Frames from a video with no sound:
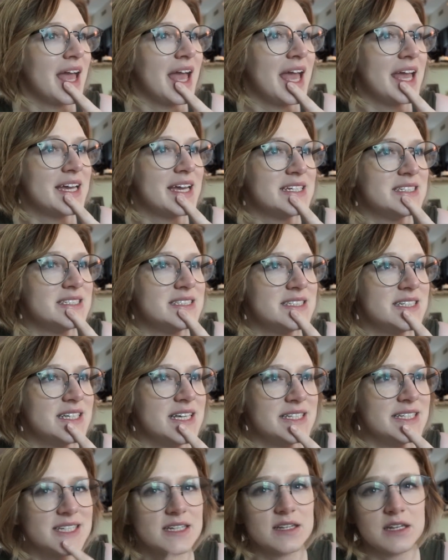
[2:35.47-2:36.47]
And
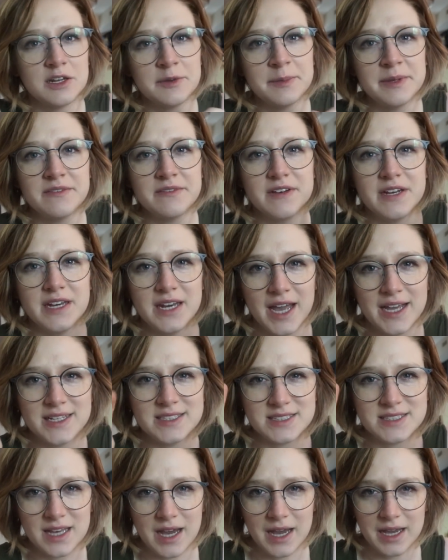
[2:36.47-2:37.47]
it's a little bit of a
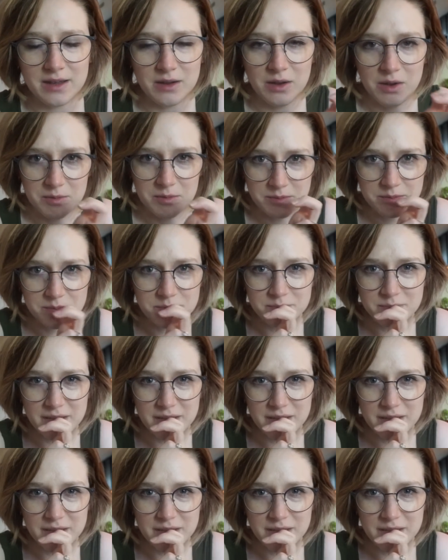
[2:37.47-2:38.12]
nice guy problem.